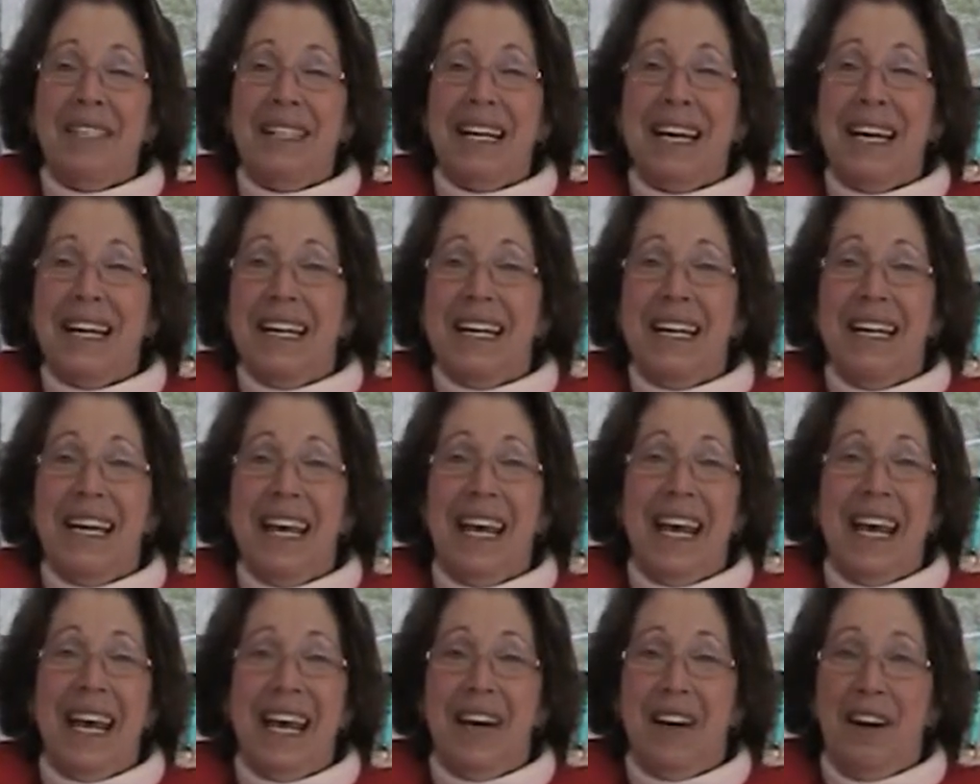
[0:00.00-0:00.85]
taking
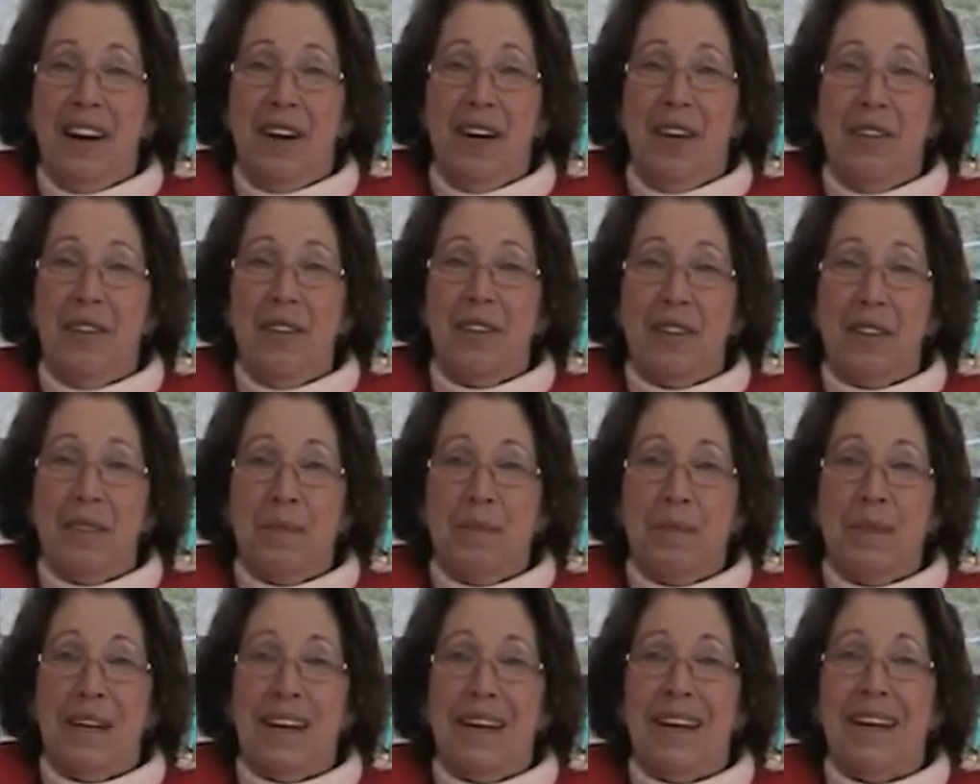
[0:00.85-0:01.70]
hand notes
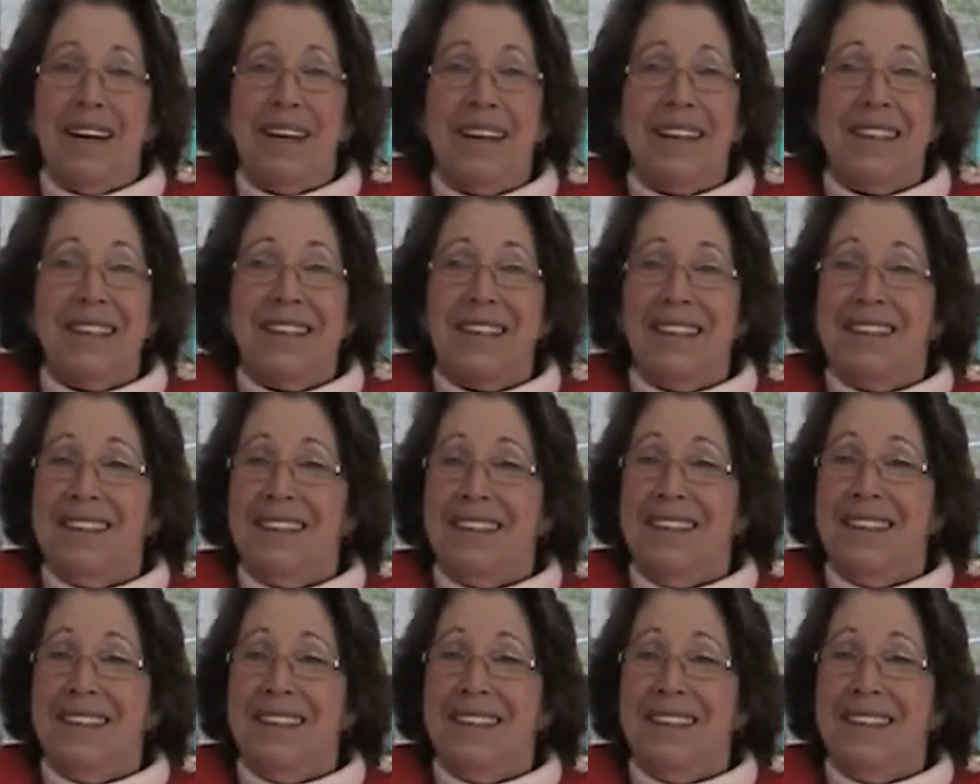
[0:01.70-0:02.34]
because